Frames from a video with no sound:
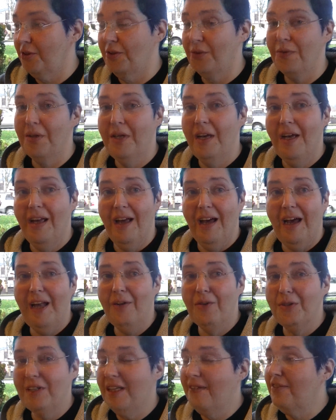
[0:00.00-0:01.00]
able to. I
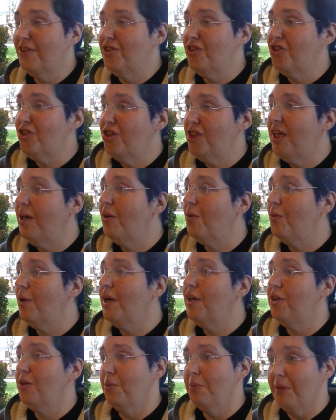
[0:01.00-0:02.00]
don't give a shit what
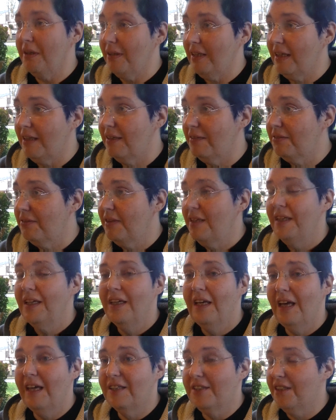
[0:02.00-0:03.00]
you vote
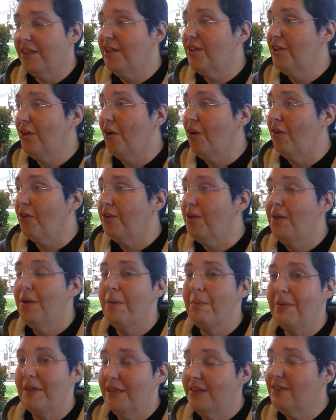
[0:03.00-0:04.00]
as an adult,
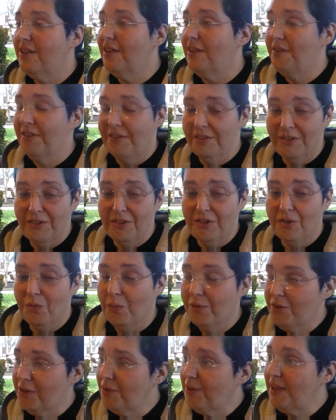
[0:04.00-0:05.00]
but
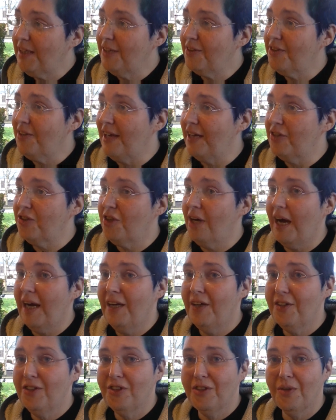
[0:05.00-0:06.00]
doing it to that
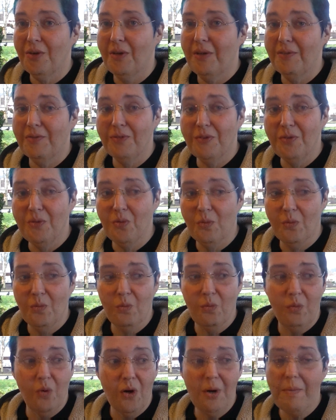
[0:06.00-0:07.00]
child, you are
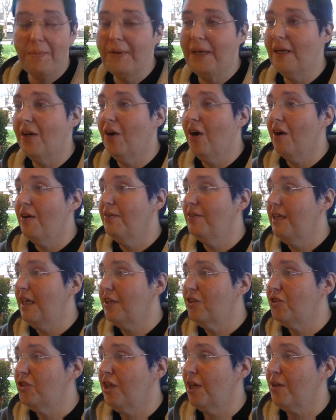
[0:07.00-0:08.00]
warping our
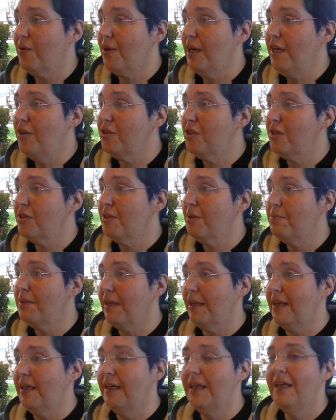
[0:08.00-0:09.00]
next generation's
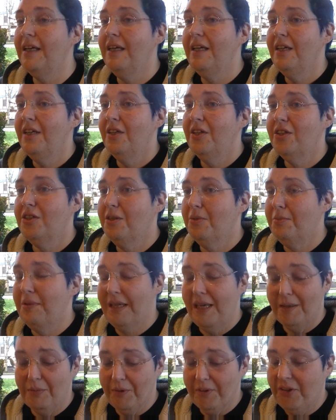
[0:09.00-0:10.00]
ability to
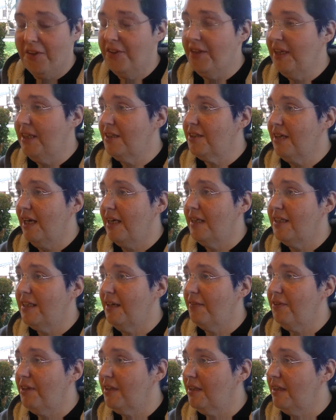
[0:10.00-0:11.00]
be able to think
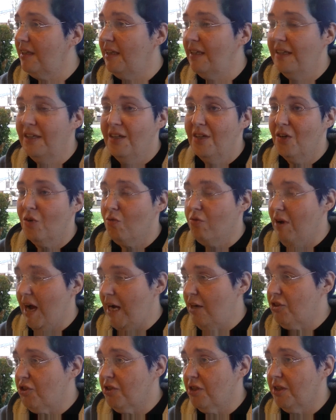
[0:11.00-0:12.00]
scientifically,
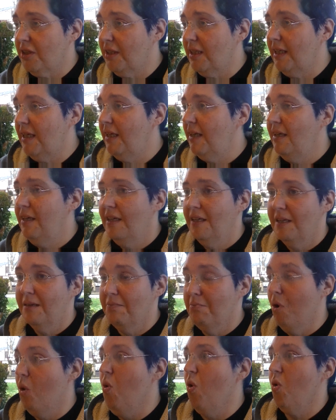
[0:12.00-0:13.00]
rationally,
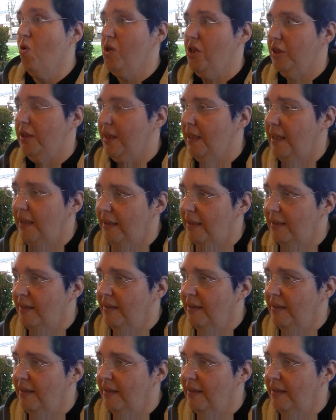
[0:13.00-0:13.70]
morally.